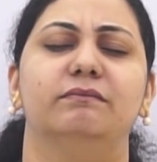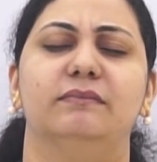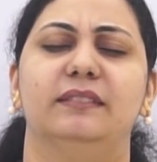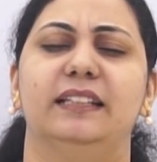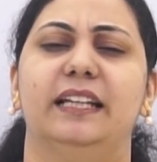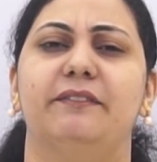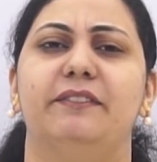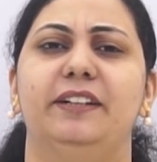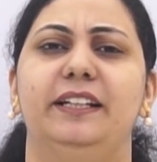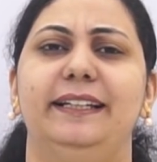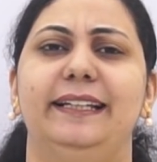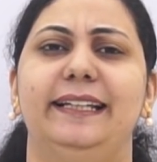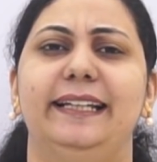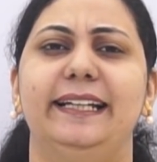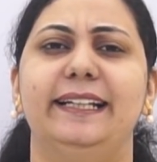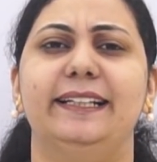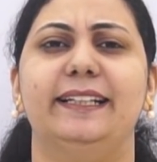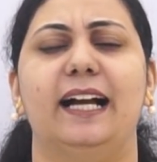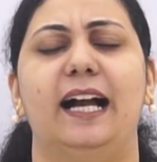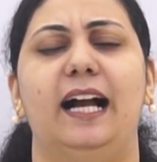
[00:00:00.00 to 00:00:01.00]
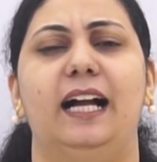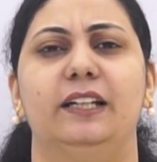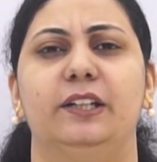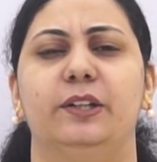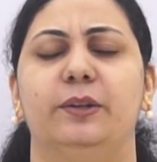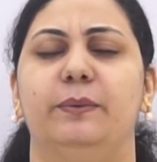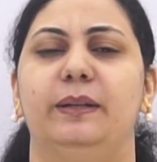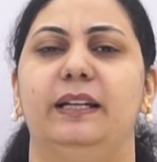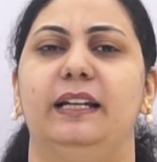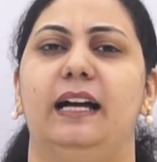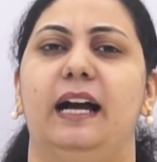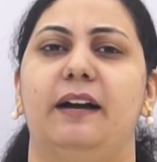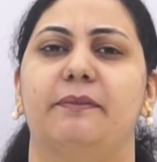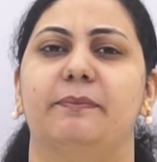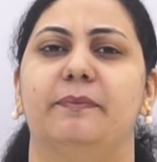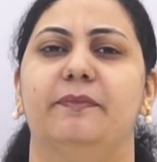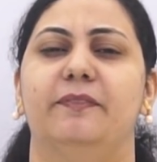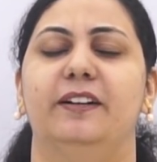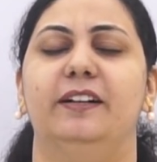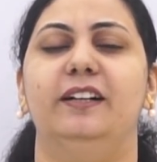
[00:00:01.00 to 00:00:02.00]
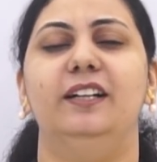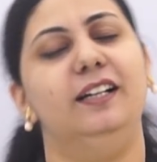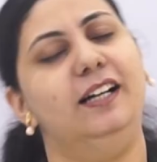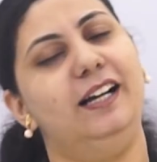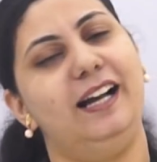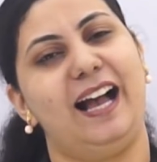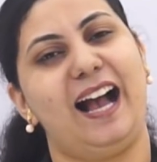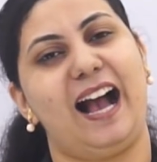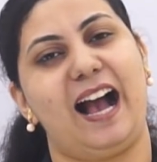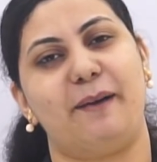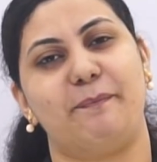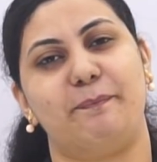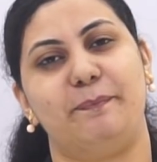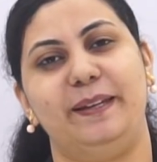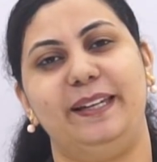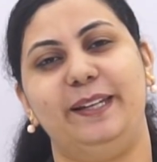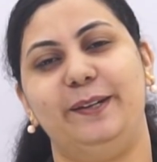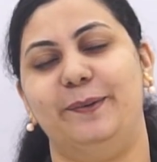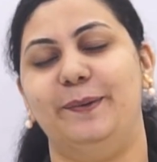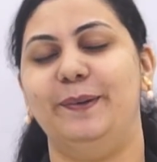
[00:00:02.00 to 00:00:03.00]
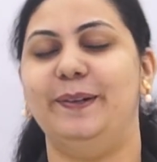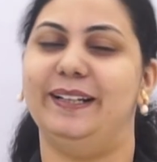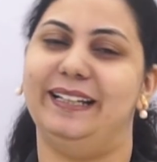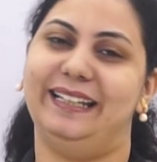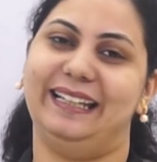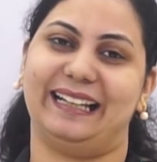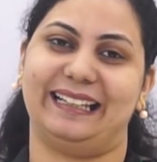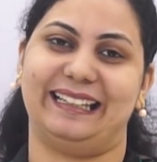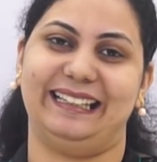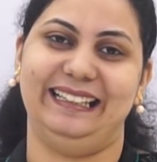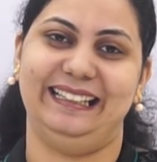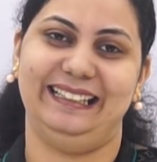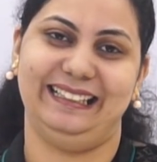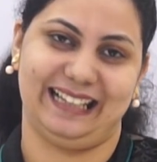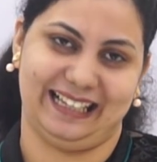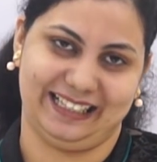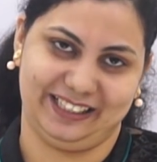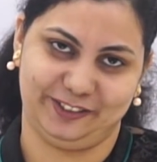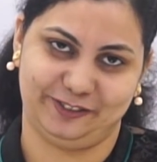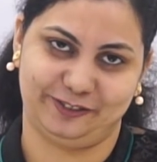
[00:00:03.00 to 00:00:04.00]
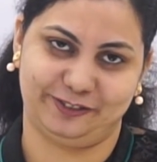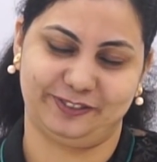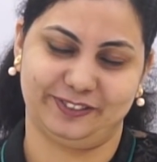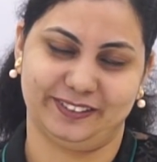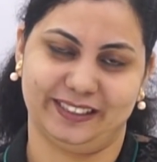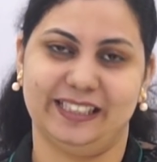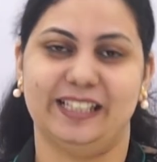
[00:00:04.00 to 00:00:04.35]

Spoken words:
never lead, and you will have the happy go lucky life.